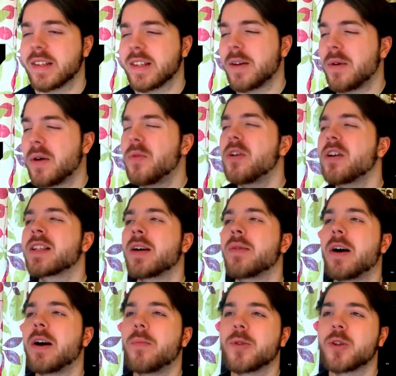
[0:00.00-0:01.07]
Now I worked out
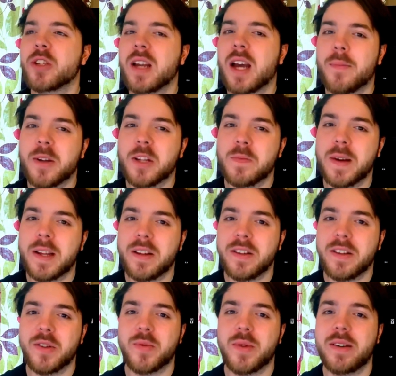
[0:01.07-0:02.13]
how much time I've spent on it
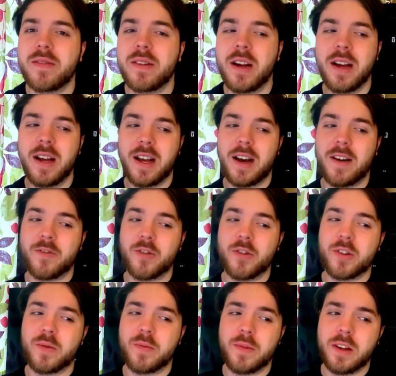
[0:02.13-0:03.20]
as well. I've done
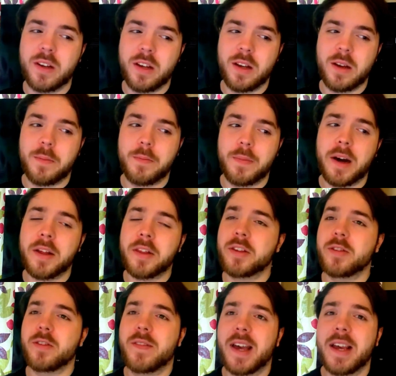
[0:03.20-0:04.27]
some maths
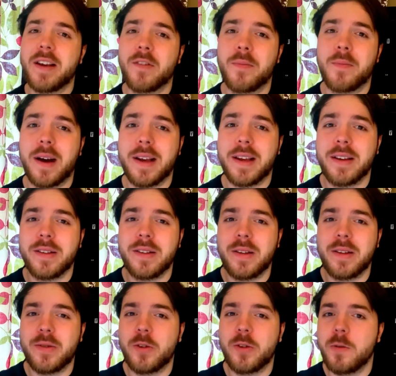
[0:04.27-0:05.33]
over here on my
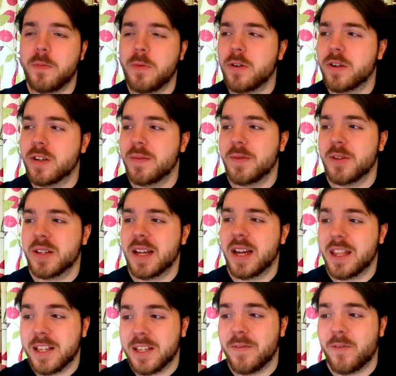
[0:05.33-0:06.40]
little notebook. Let me just get
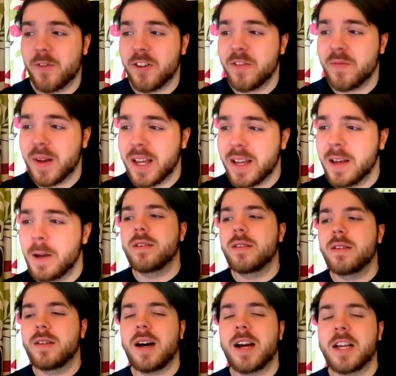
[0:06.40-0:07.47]
this in front of me.
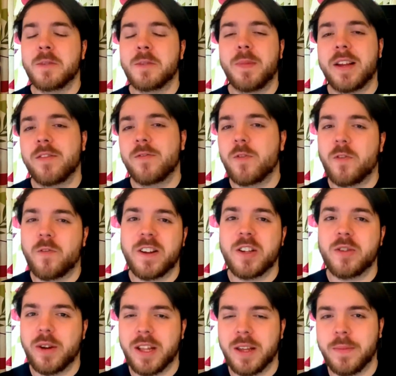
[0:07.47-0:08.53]
I spent roughly
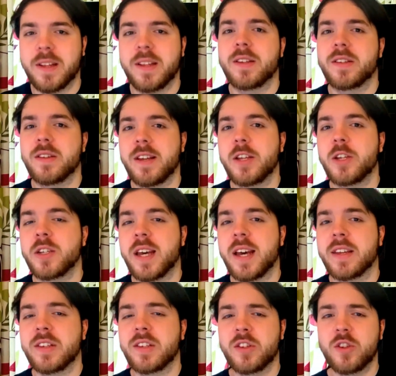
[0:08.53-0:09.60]
20 minutes on each
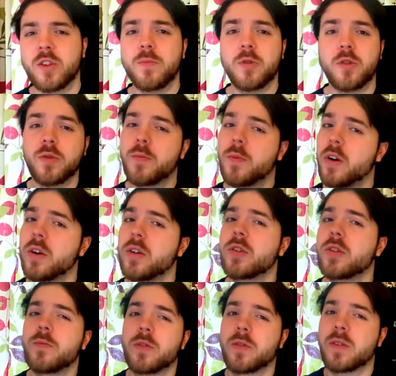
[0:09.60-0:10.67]
test. Some took more,
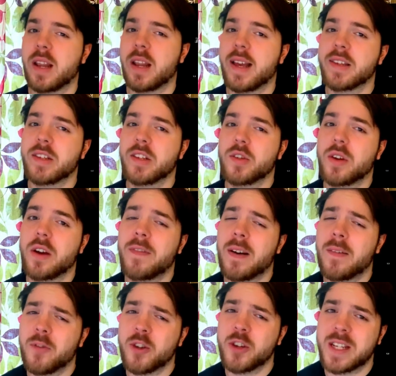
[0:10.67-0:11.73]
some took less. So I've
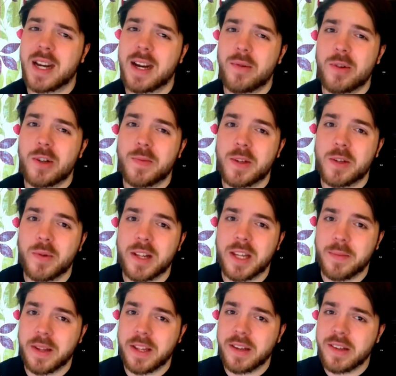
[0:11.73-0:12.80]
averaged it out to be 20
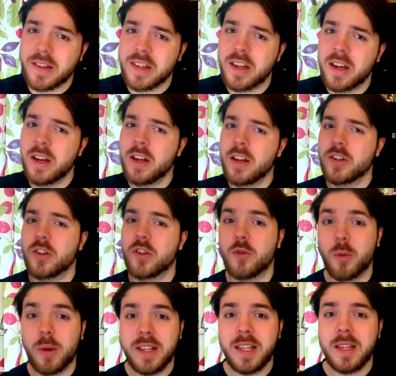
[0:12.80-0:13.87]
minutes. So
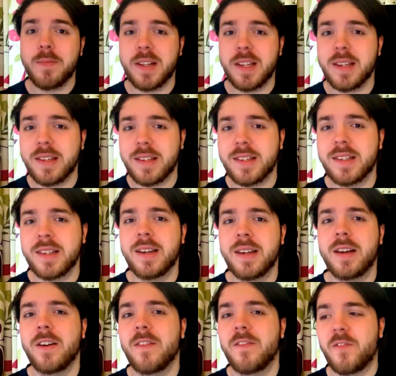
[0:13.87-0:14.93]
20 minutes
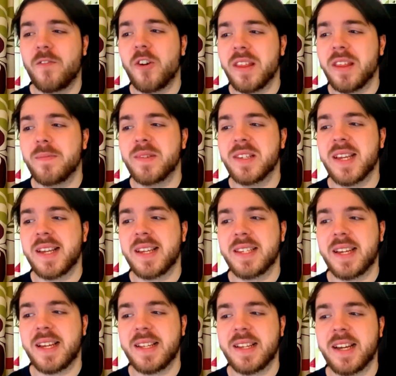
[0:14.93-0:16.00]
for them
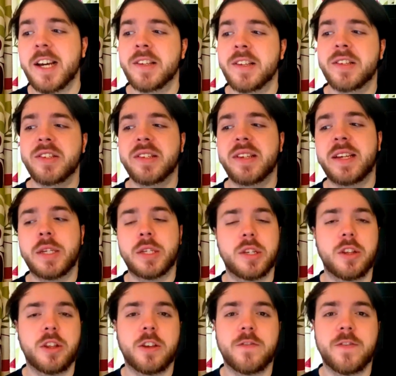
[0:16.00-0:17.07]
16 tests is
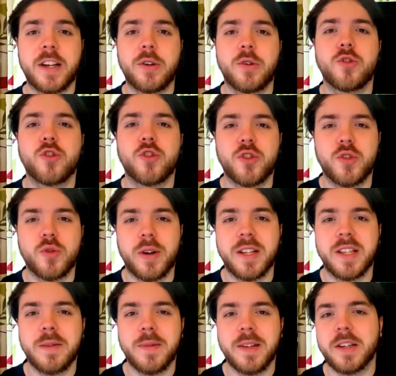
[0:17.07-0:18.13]

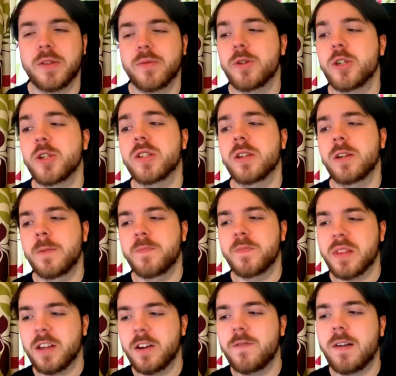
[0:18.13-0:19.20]
320 minutes, which is
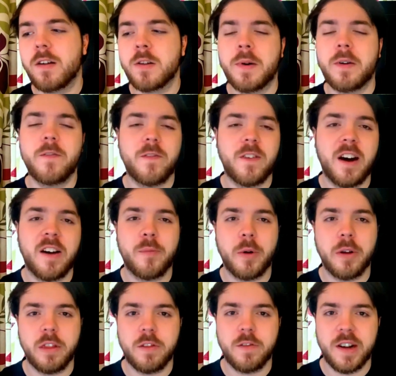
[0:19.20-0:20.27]
around about
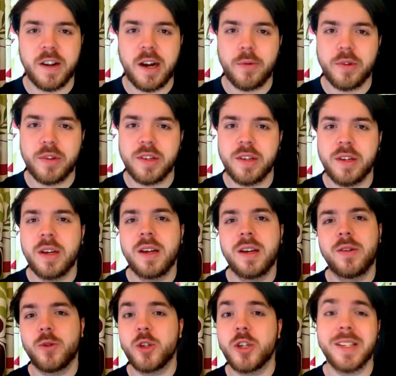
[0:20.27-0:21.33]
5.3 hours,
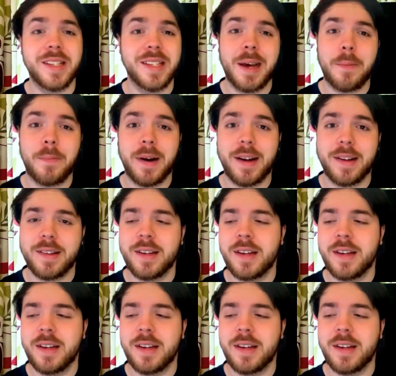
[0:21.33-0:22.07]
which isn't that bad.